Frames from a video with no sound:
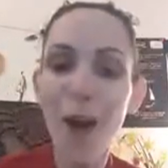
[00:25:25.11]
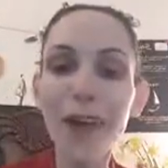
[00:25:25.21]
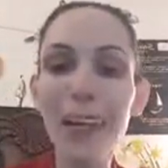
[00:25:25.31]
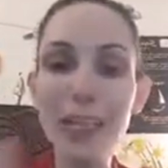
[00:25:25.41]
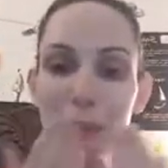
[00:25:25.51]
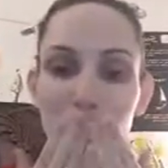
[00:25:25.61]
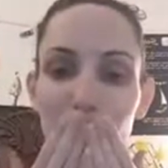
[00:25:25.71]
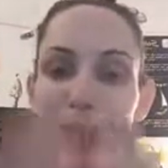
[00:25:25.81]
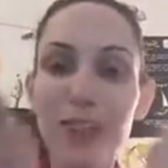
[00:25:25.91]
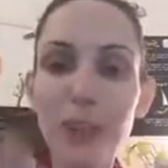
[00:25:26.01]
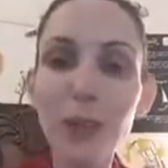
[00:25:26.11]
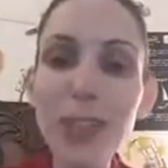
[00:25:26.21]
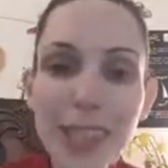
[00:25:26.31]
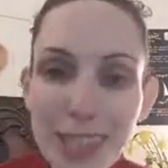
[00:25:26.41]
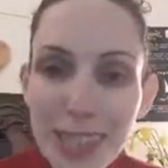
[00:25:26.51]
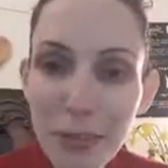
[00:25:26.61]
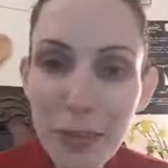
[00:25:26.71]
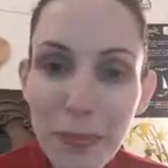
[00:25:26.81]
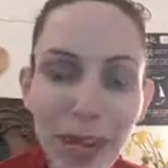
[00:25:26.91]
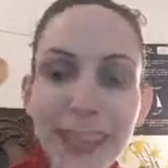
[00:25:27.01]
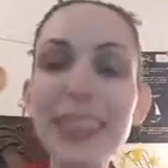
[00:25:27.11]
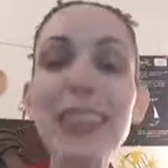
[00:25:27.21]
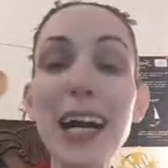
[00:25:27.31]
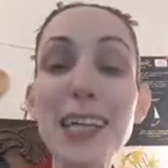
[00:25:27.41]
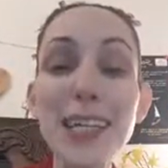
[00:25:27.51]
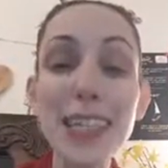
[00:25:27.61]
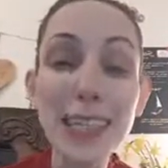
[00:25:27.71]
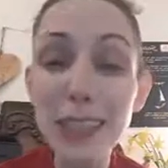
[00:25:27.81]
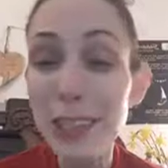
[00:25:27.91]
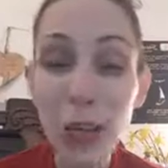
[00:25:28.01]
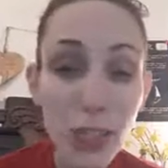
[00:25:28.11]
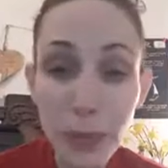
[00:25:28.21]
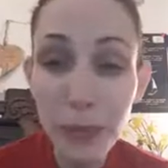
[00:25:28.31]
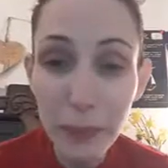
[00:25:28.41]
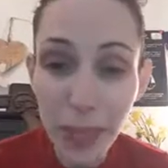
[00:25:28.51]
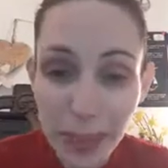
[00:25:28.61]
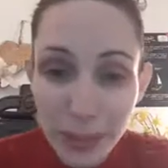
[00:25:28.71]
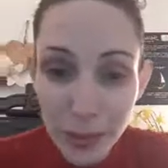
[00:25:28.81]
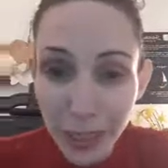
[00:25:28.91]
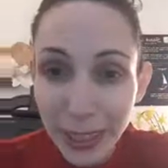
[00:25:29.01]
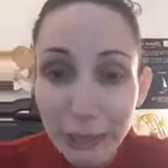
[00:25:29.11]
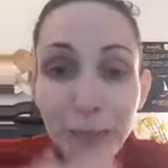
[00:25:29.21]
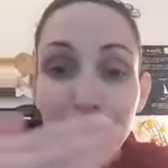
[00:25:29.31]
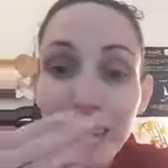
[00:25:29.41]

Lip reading: Okay, so kisses everybody. It's going to be a blast today.